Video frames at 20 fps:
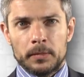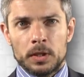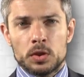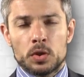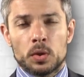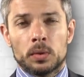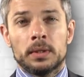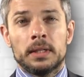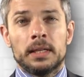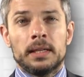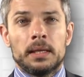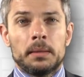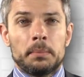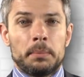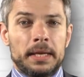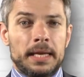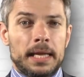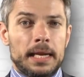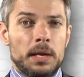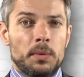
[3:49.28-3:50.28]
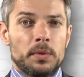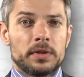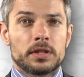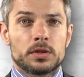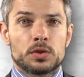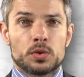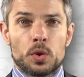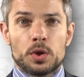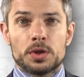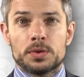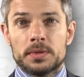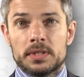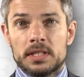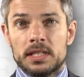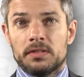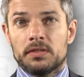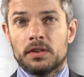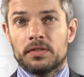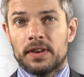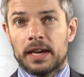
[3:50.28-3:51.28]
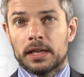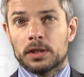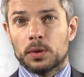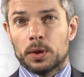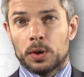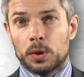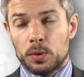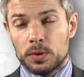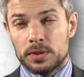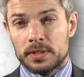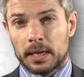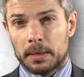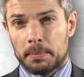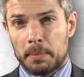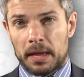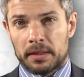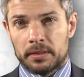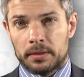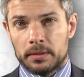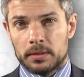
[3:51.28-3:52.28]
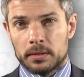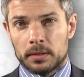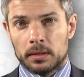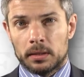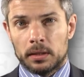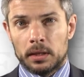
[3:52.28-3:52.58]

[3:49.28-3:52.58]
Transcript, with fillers: So, beginning with the source receiver vector acoustic method,